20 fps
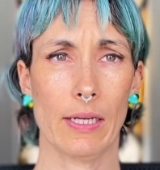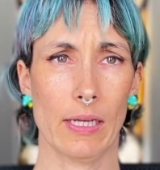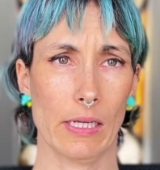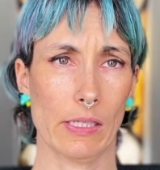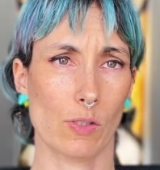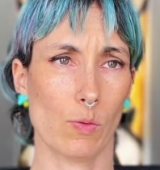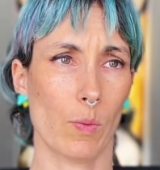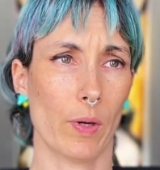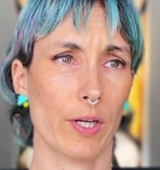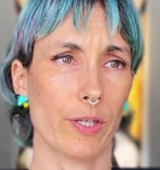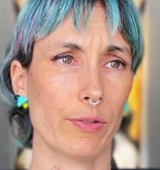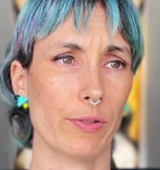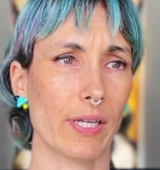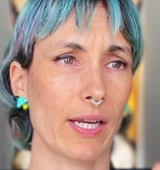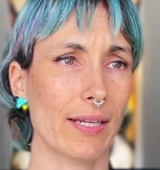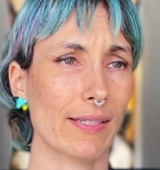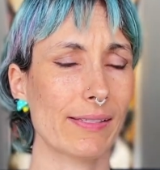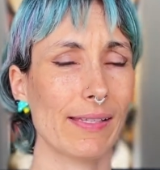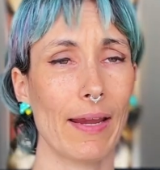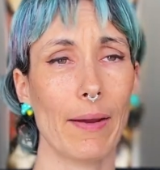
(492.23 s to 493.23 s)
It's where you
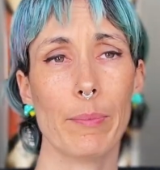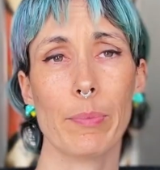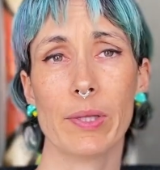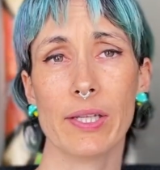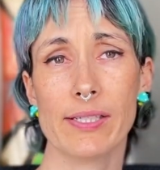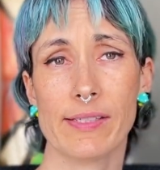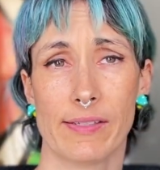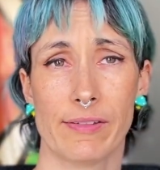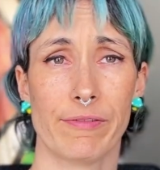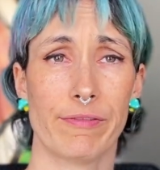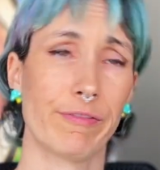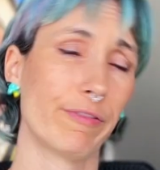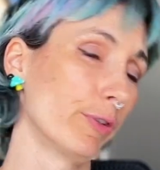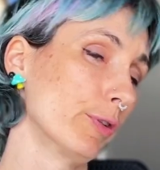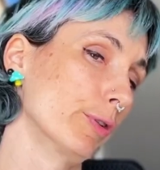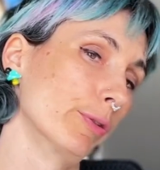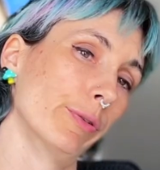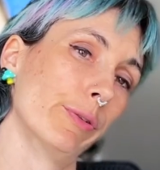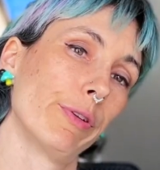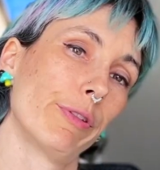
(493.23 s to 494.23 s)
take samplings of
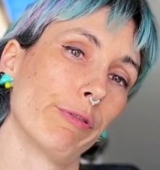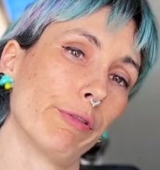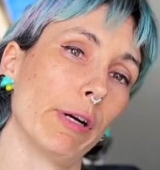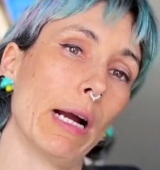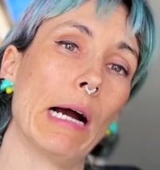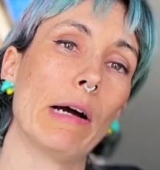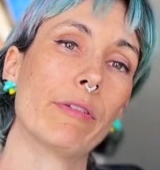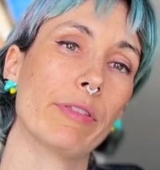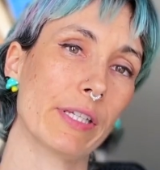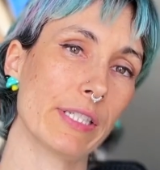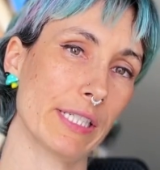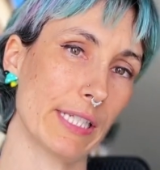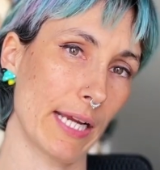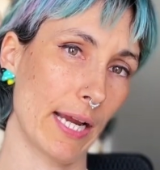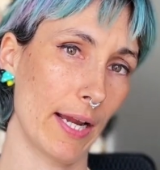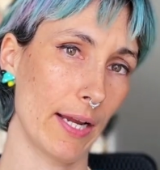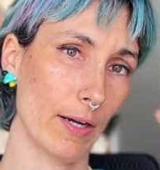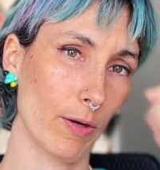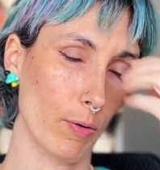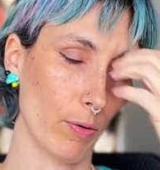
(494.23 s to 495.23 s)
food throughout the
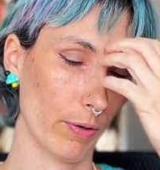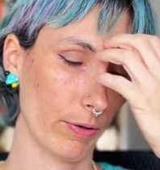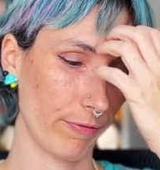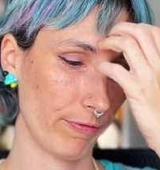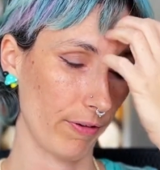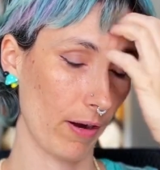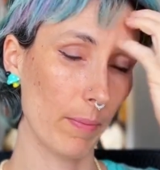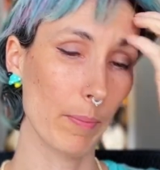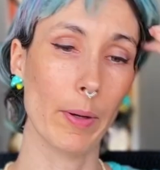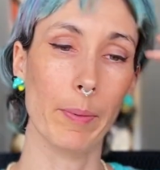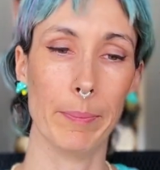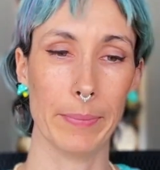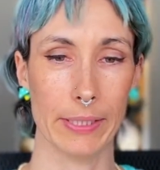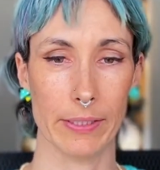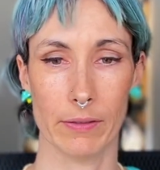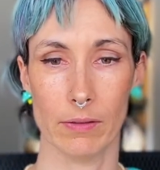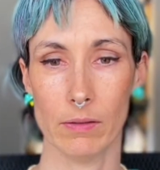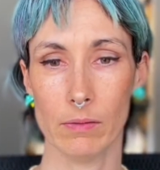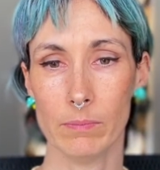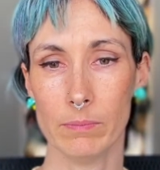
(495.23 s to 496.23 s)
day or from a
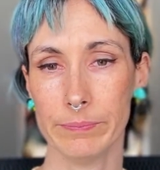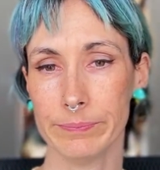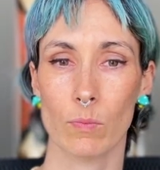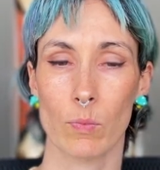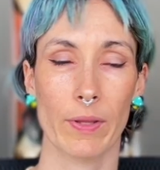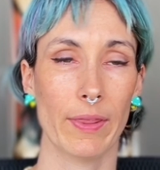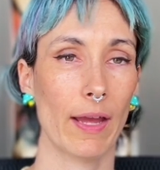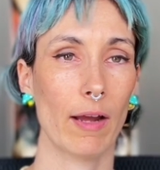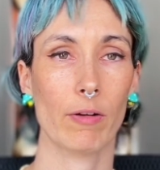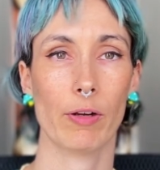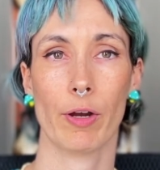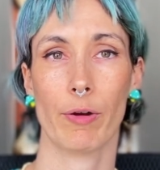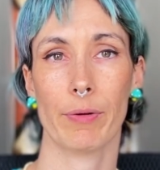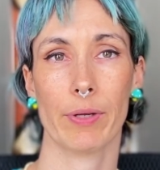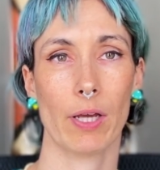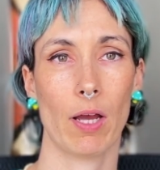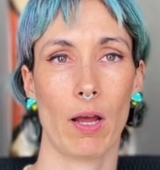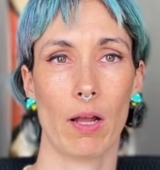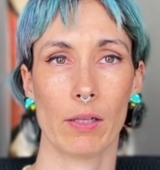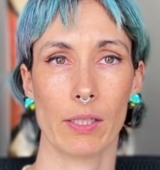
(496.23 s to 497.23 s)
meal without
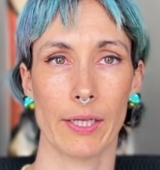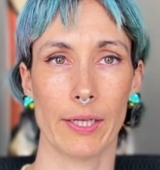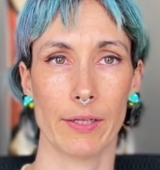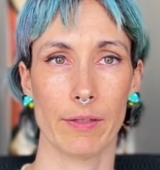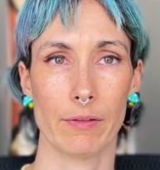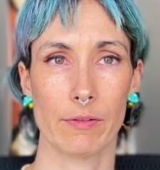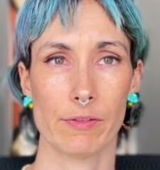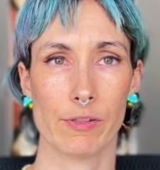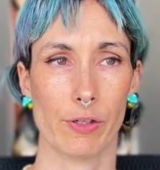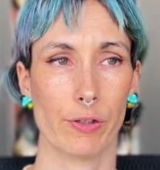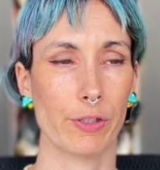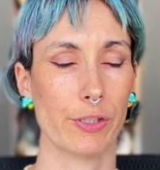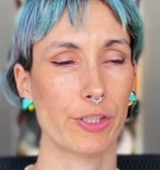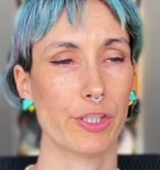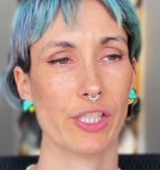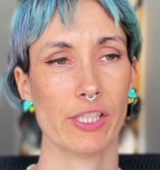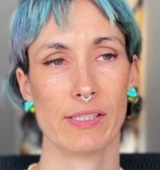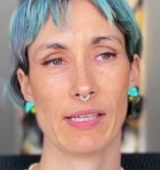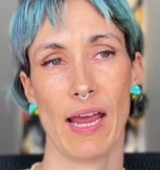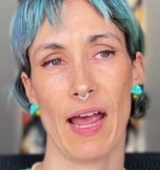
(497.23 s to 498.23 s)
going all in. So you're
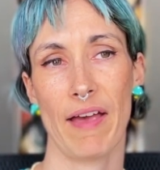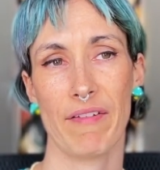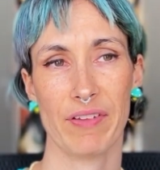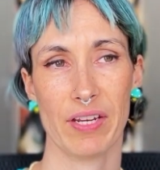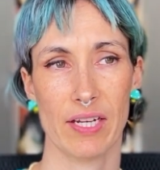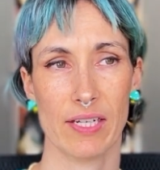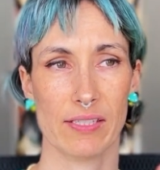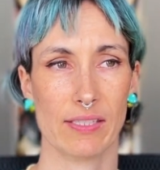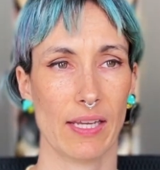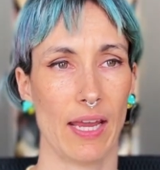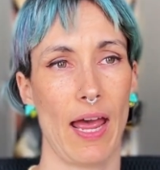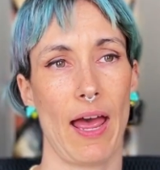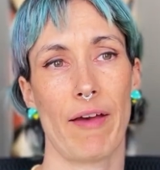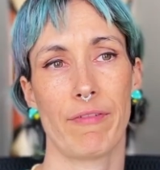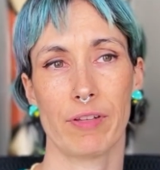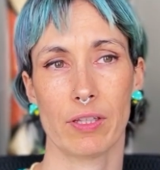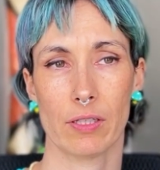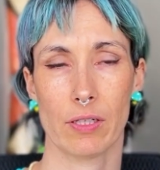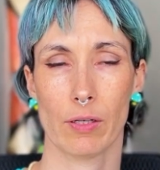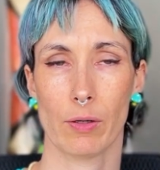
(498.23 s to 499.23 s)
just having it to have
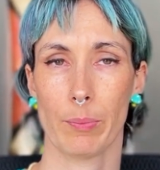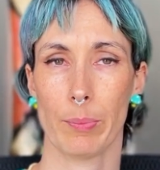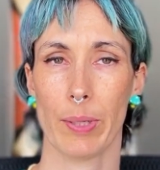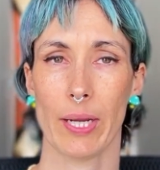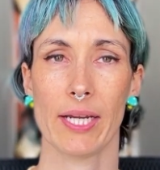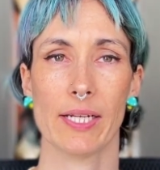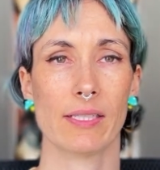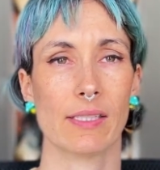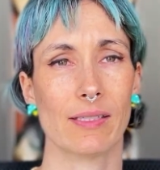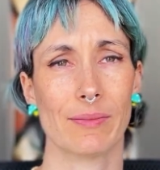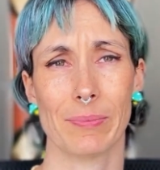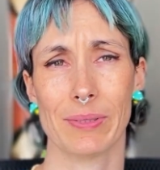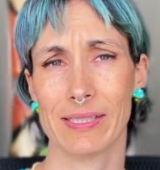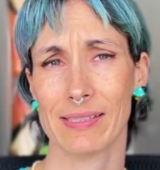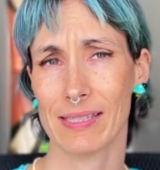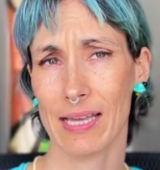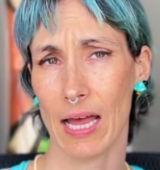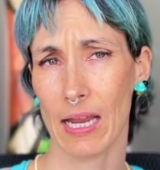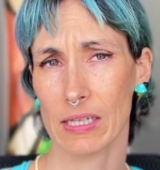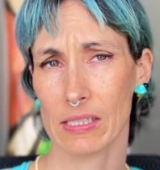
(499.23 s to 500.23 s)
a little bite, to be
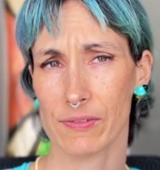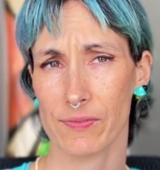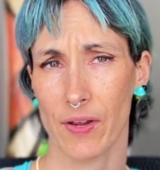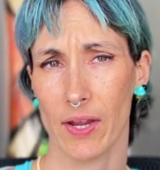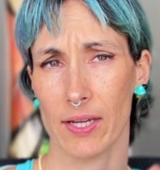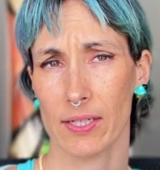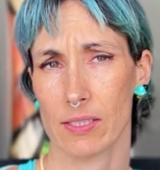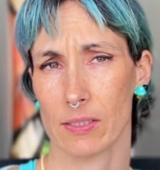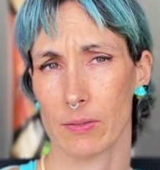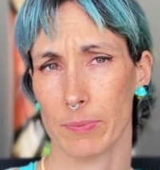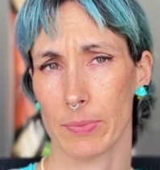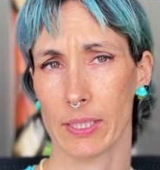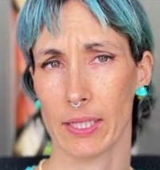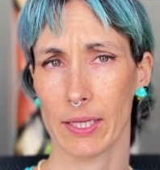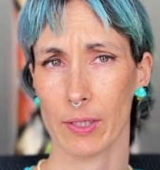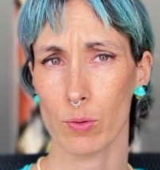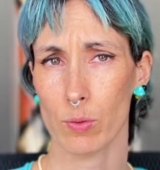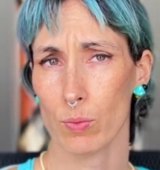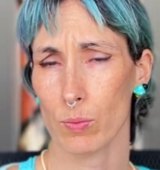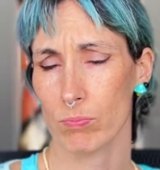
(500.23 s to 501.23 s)
satisfied, to be
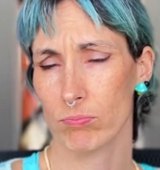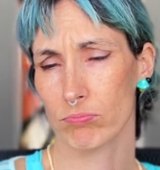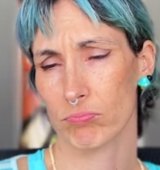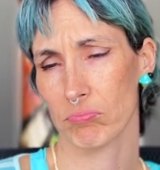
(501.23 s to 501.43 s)
like, ooh,